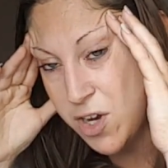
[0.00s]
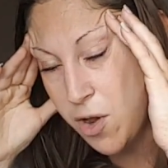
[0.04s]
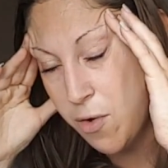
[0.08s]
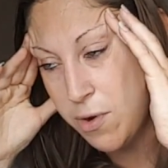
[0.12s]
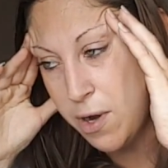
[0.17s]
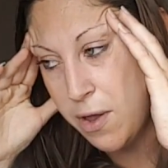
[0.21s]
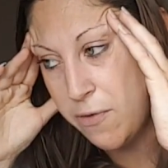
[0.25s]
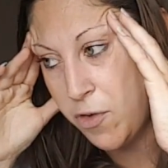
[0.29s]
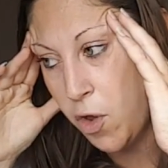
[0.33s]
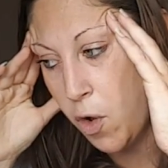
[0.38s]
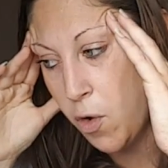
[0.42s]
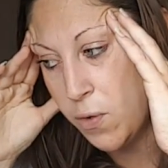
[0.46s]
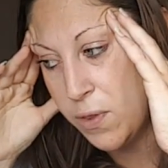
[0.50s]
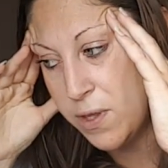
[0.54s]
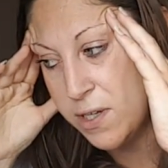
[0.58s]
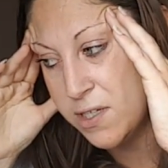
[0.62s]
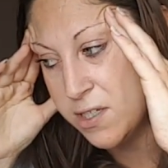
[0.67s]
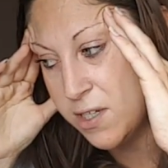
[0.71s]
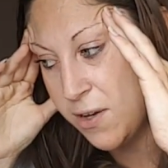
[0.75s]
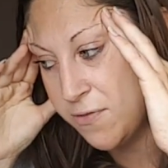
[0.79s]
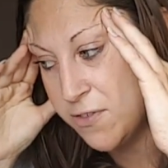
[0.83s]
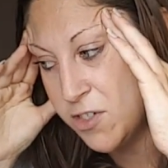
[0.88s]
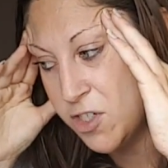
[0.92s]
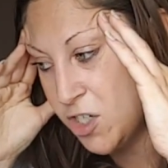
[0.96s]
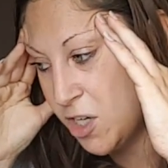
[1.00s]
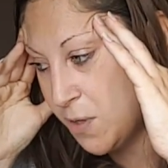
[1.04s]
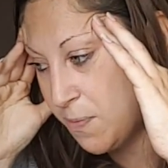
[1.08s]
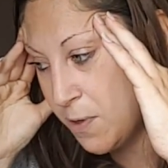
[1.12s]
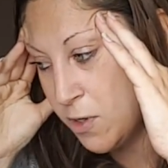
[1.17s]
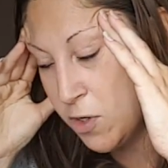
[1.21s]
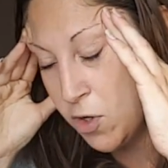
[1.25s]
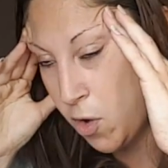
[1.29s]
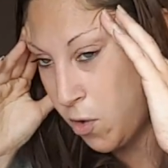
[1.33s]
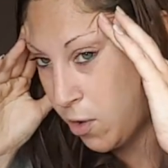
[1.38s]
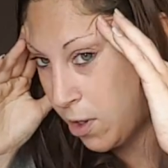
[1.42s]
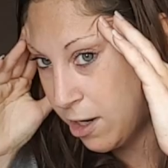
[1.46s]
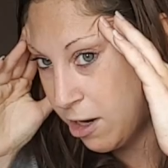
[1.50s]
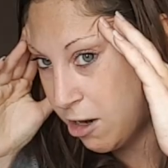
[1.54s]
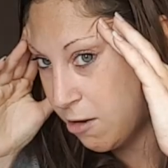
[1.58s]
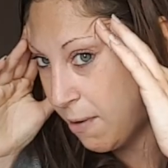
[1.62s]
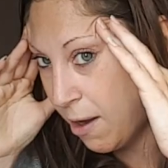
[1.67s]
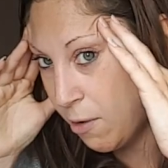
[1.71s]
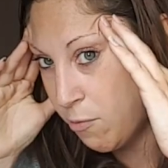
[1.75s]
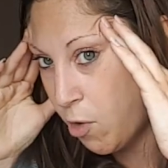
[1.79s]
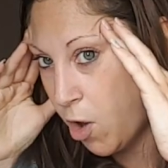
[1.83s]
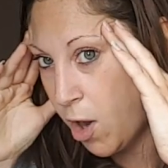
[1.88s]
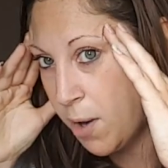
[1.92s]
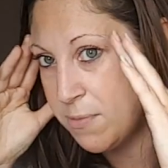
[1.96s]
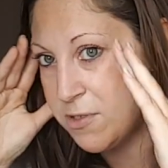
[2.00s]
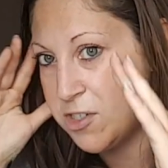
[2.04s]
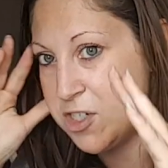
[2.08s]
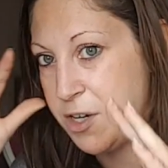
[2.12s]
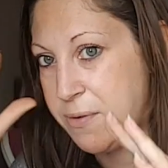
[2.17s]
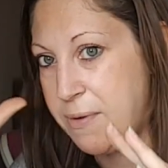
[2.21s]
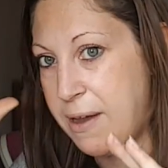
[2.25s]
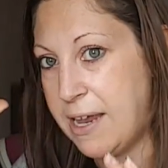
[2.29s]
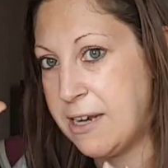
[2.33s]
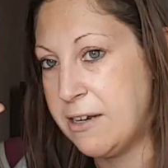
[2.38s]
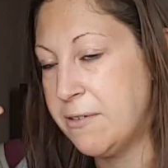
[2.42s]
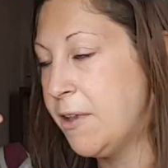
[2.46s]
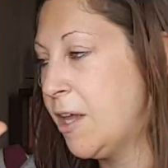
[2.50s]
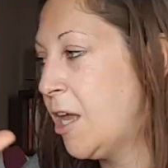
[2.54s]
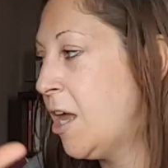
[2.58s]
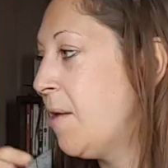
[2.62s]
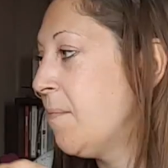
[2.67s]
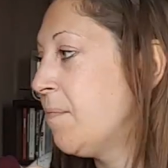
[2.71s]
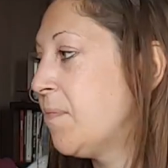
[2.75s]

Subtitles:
knowing I've got all this stuff to do but not clear about what I'm doing